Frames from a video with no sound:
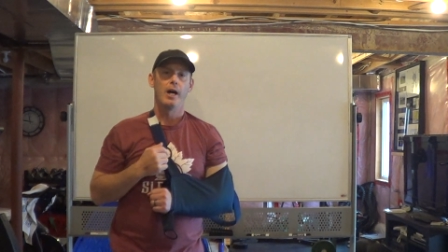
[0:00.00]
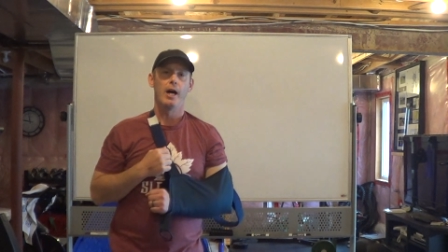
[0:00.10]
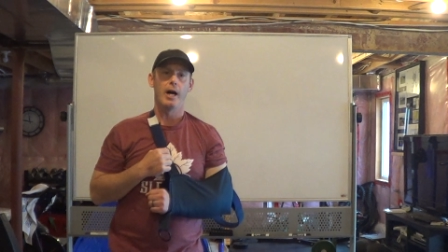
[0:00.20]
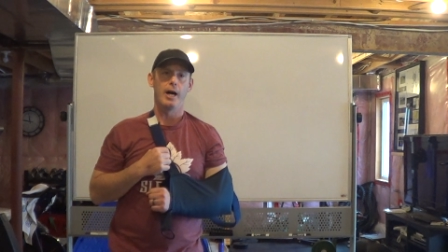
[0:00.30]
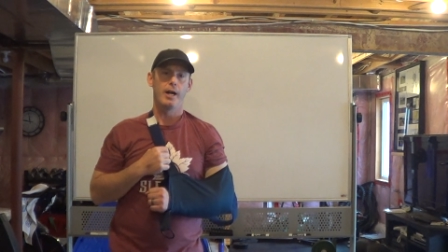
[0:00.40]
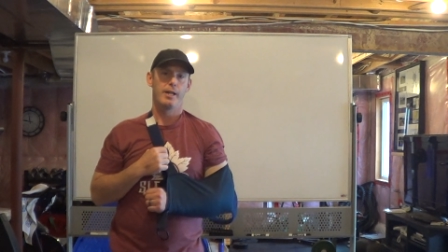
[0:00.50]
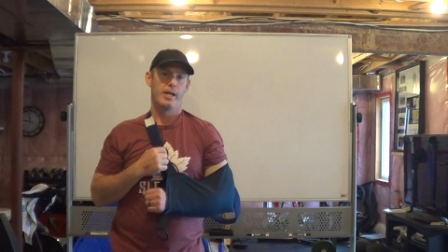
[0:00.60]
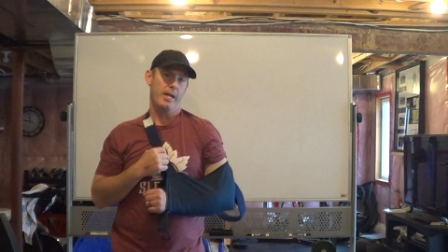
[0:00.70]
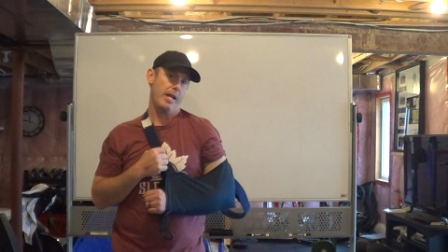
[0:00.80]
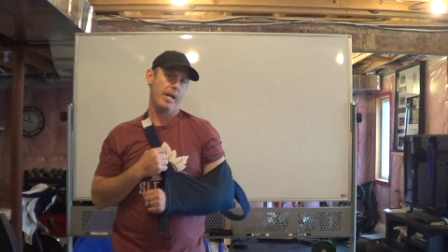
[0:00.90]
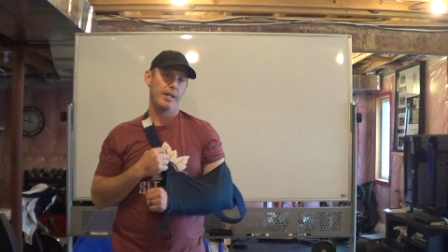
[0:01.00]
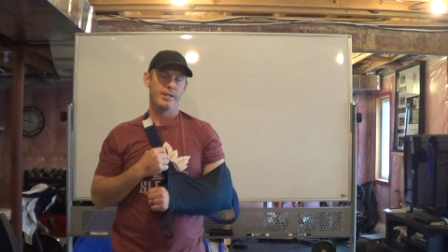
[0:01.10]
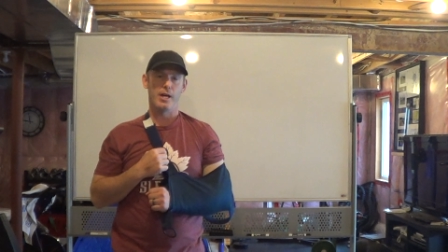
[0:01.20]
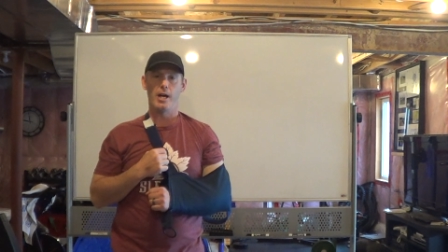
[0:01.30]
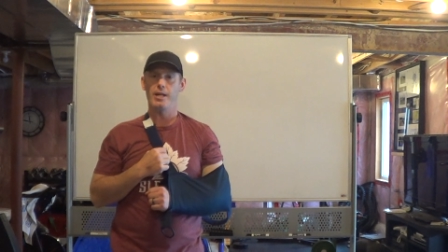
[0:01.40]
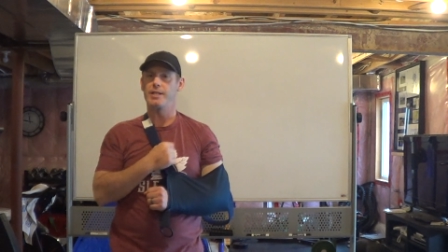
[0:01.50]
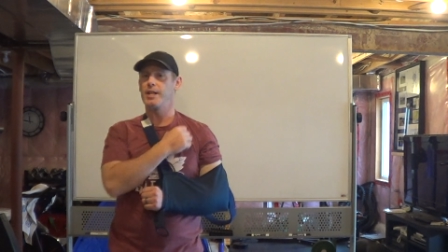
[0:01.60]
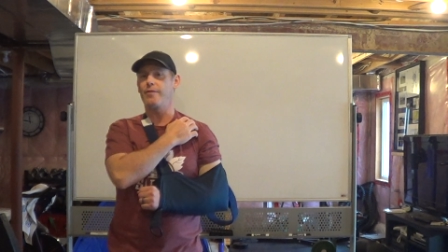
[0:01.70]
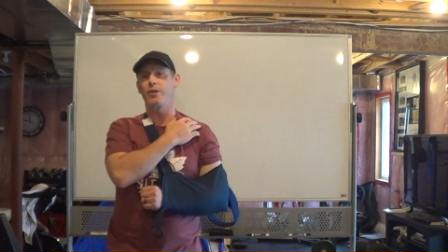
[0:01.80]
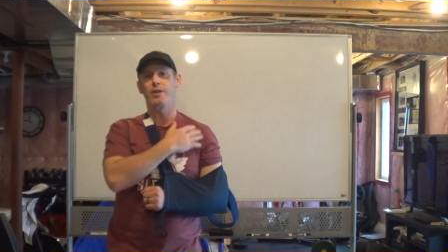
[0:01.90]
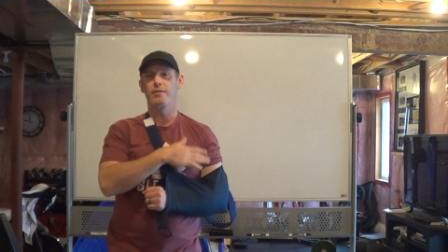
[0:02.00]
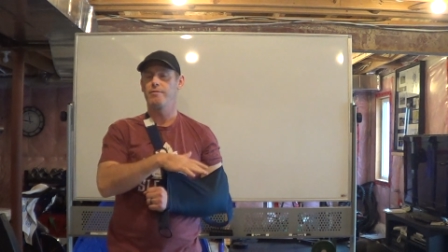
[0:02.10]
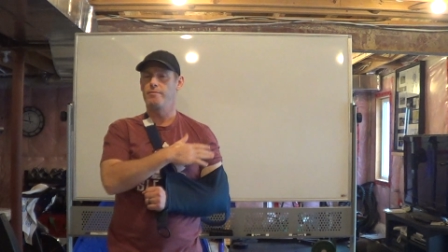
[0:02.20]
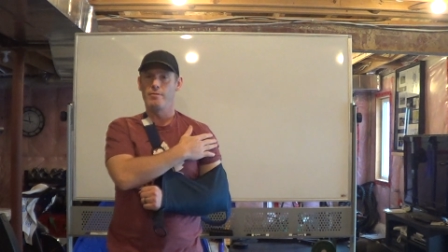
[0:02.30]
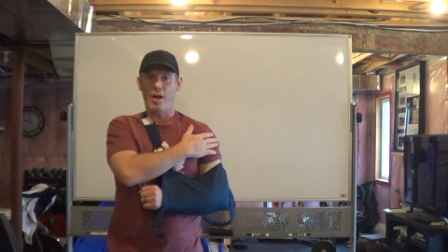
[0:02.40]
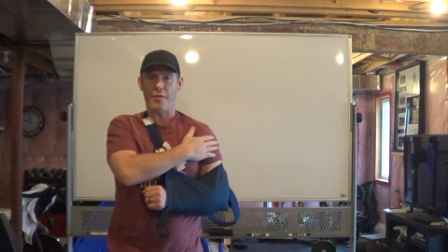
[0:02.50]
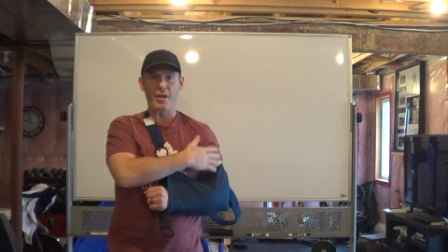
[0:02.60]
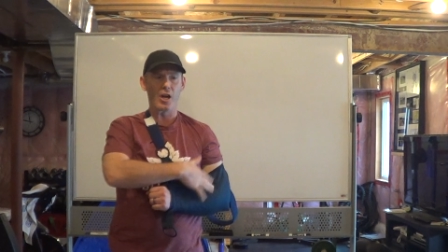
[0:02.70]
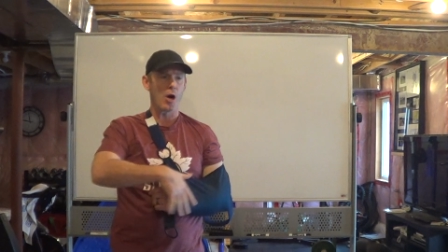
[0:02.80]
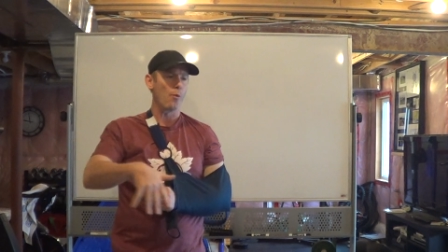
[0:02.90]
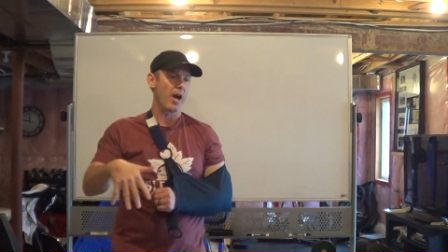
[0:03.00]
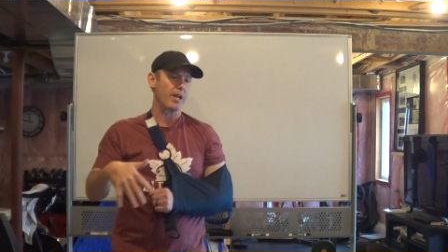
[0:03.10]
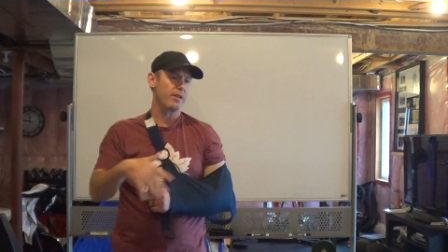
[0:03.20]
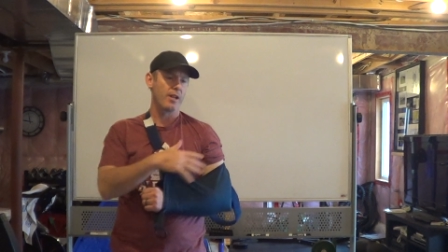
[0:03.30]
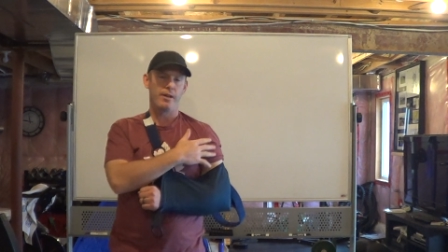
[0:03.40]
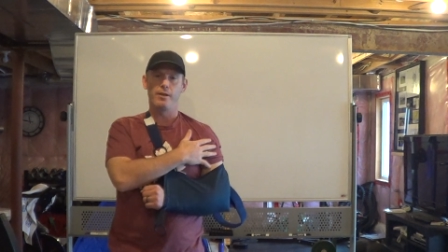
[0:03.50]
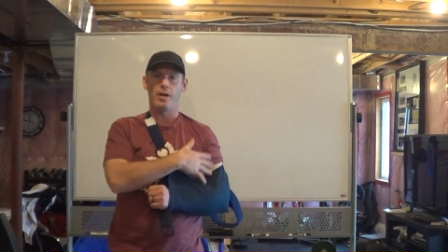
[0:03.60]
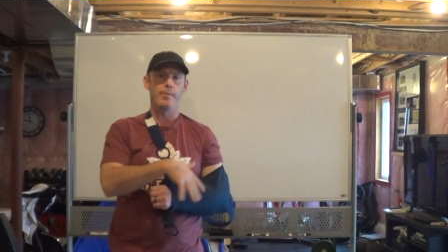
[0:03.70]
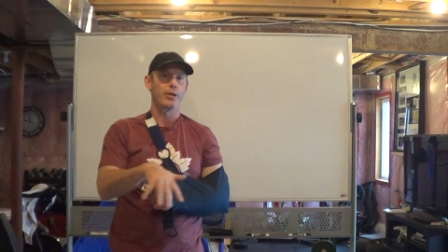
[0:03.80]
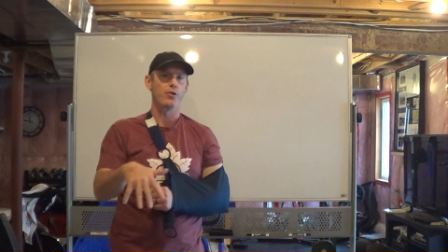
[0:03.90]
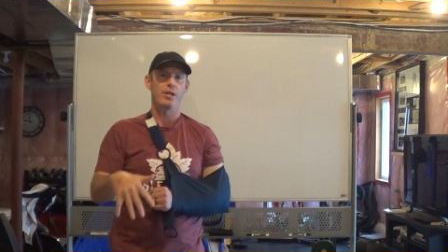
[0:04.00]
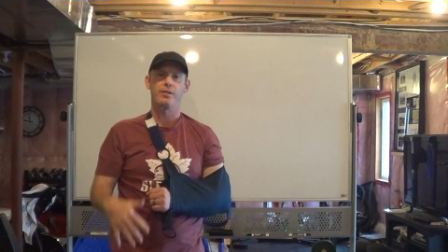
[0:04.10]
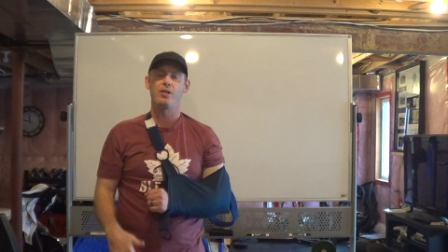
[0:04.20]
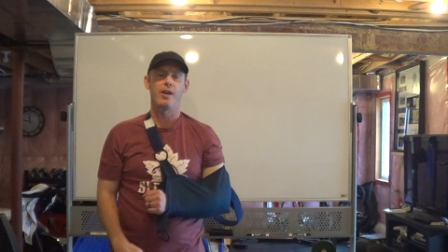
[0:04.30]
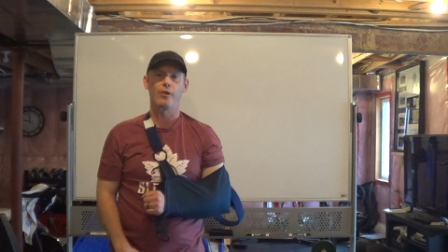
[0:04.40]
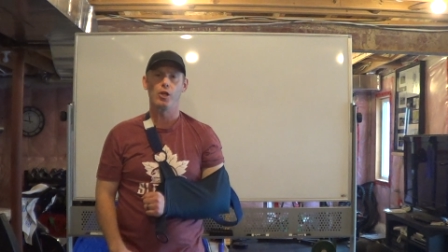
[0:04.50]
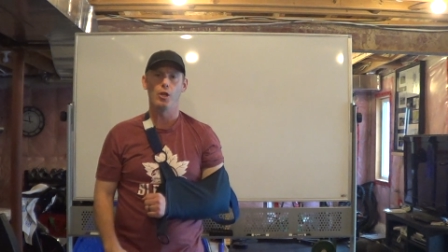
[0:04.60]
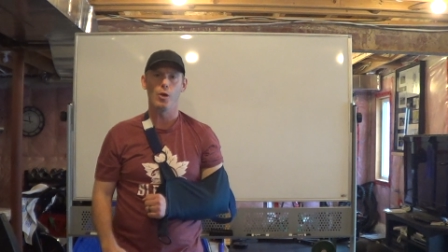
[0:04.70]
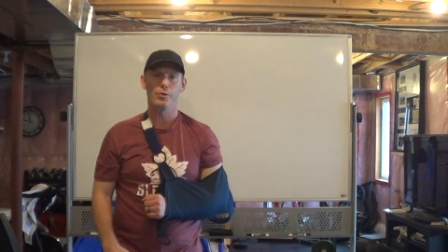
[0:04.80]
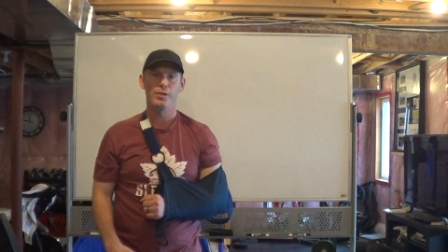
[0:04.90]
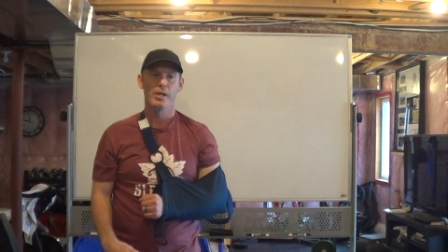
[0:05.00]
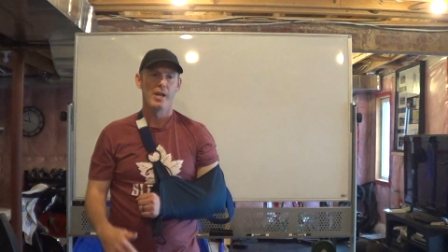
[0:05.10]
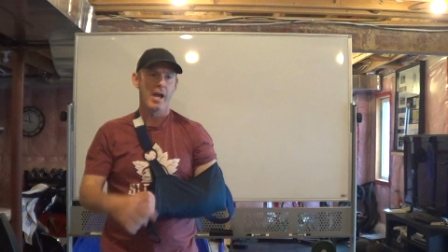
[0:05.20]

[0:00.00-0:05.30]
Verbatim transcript: Uh, and uh, didn't even, nothing got wet, not, none of my dressings, not even close.